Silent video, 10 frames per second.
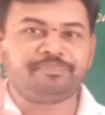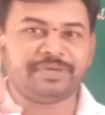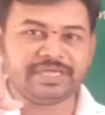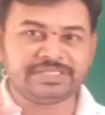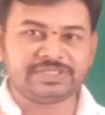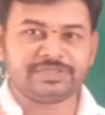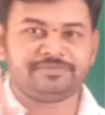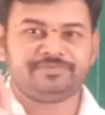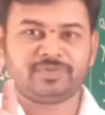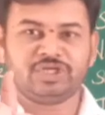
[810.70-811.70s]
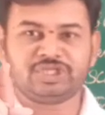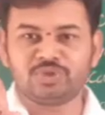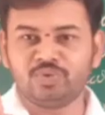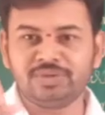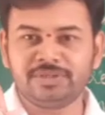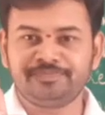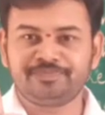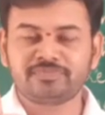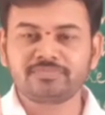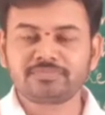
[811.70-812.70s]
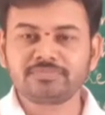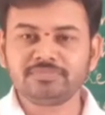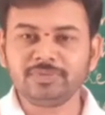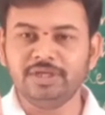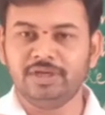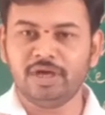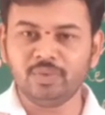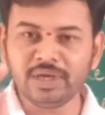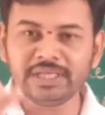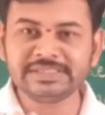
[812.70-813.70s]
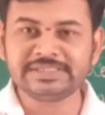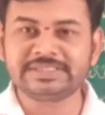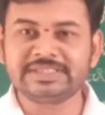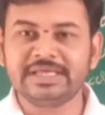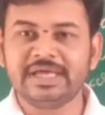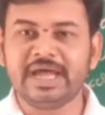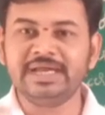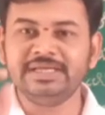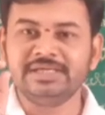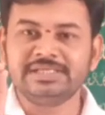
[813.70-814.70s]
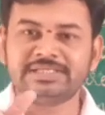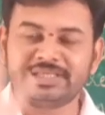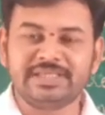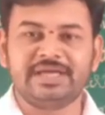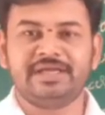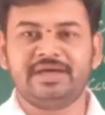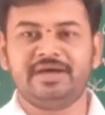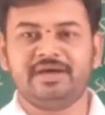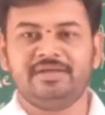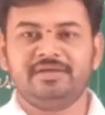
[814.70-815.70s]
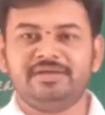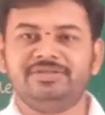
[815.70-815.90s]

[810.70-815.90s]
peace, truth, non-violence and satyagraha.